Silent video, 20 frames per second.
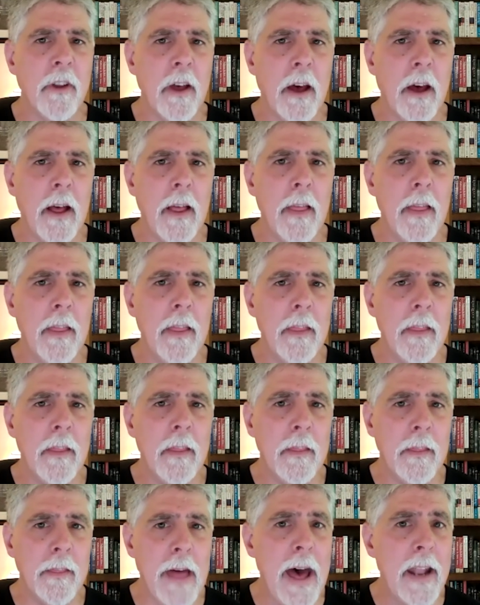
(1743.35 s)

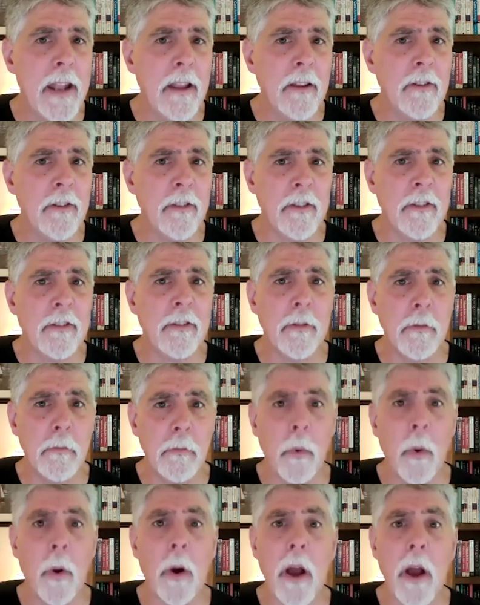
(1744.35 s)
that is
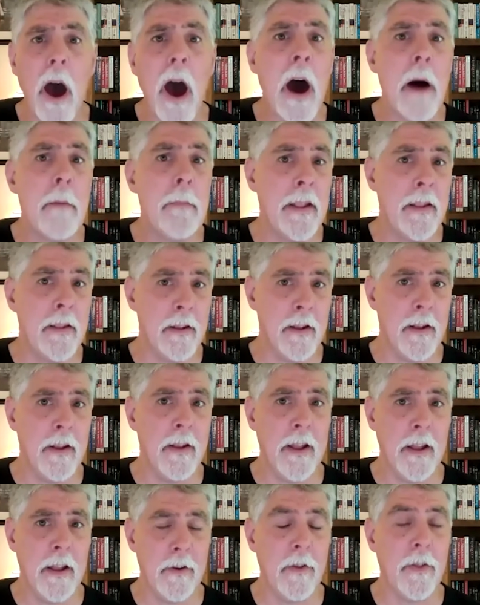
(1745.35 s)
more common
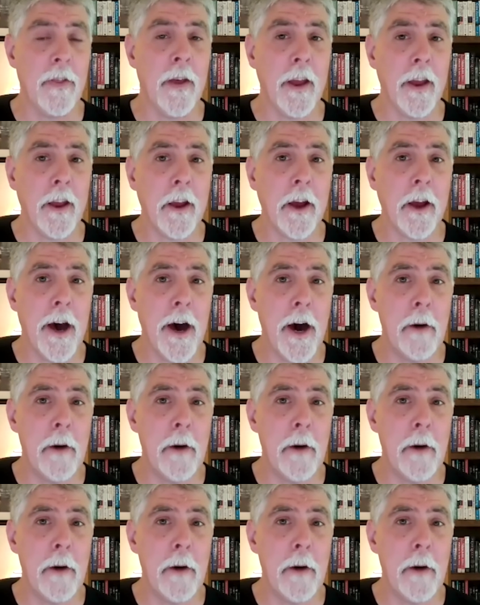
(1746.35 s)
than you think.